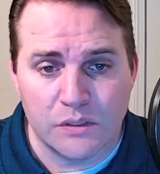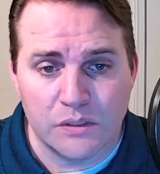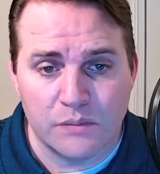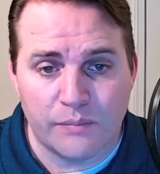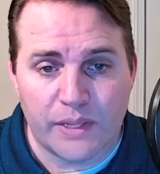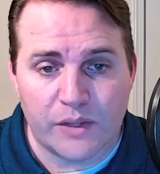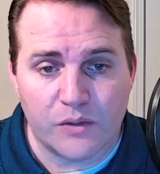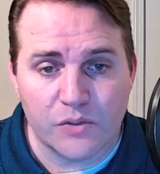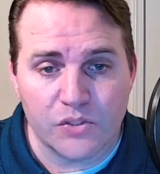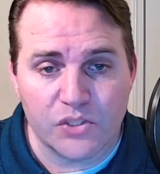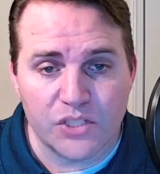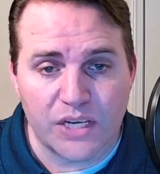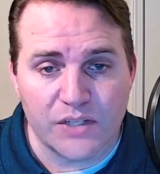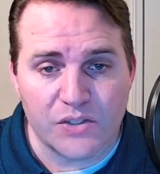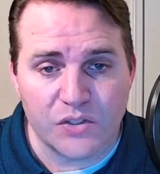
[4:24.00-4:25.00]
Michael's
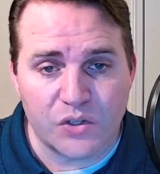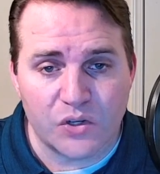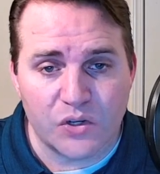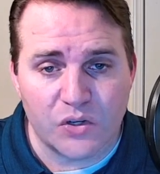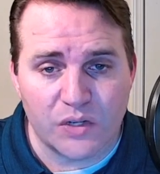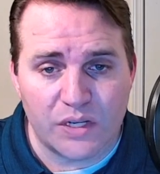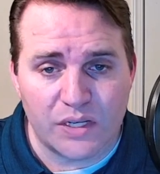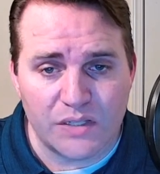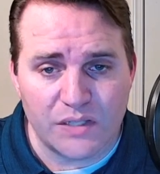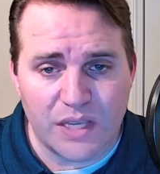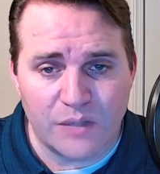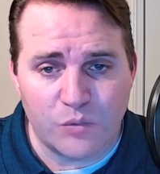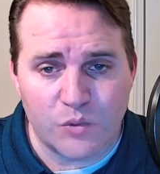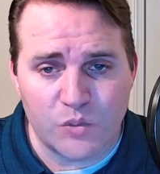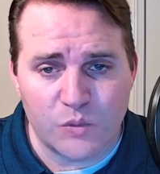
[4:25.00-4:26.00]
chest hurt and his head
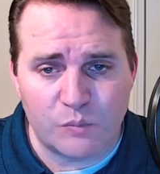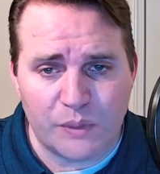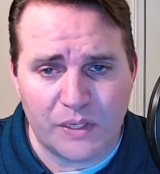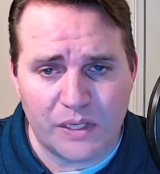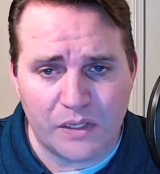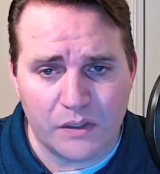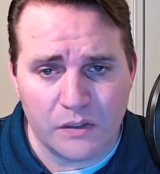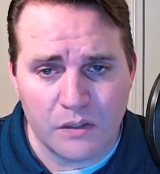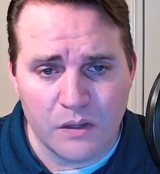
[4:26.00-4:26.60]
was spinning.